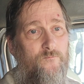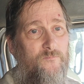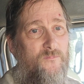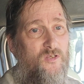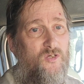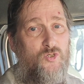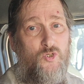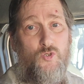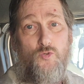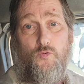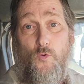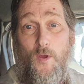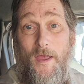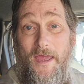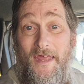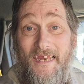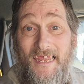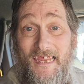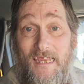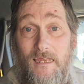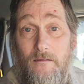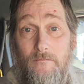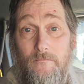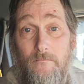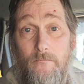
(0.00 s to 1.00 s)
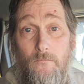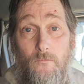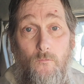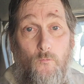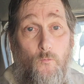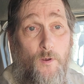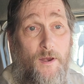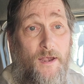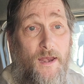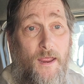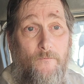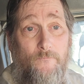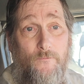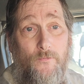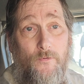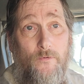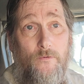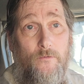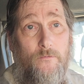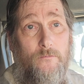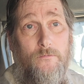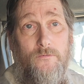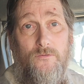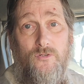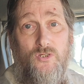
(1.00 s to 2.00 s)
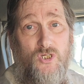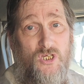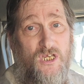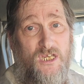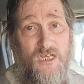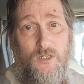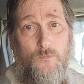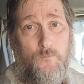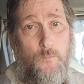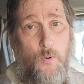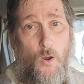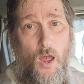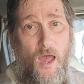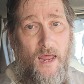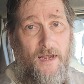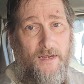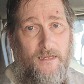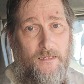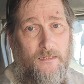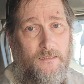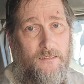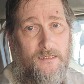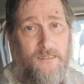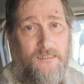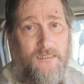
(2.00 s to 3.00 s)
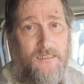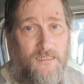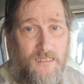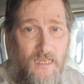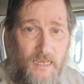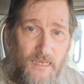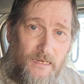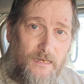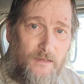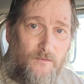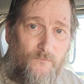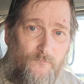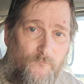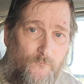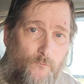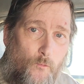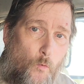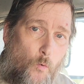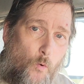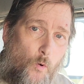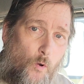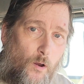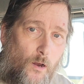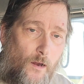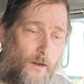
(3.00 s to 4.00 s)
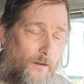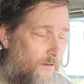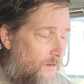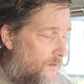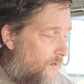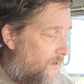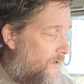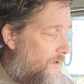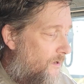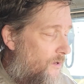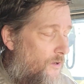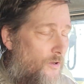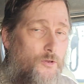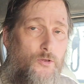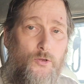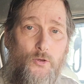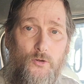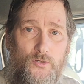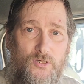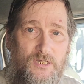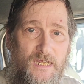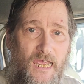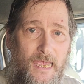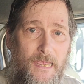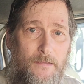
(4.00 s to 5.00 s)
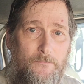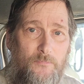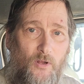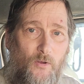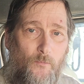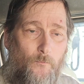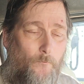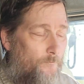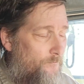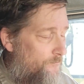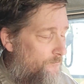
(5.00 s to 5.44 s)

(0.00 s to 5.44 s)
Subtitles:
shredding, whatever cheese product is needed for your table.